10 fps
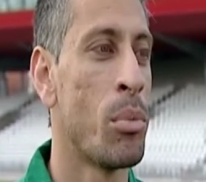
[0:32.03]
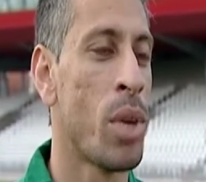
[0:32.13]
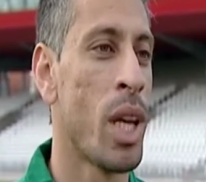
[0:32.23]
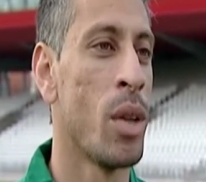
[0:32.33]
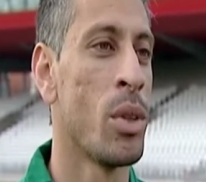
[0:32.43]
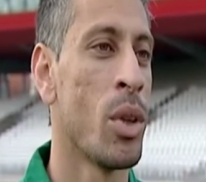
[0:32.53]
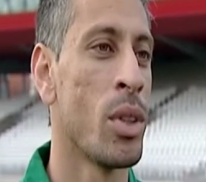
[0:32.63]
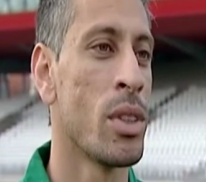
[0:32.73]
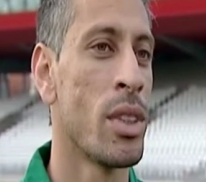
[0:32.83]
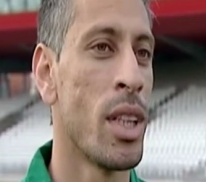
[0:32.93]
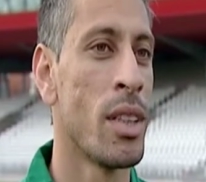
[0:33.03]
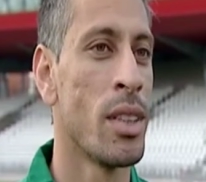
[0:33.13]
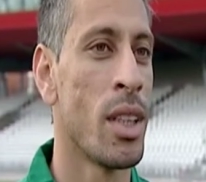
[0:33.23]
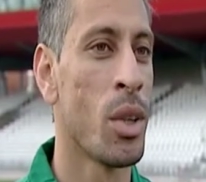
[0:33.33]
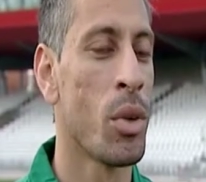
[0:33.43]
play outdoors
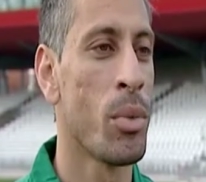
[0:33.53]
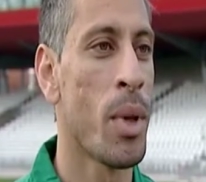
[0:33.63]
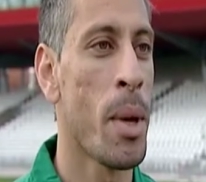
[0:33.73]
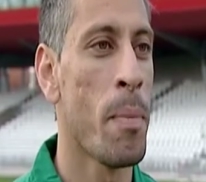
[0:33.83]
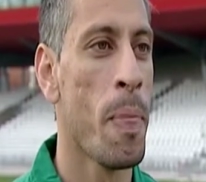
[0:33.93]
and go from there.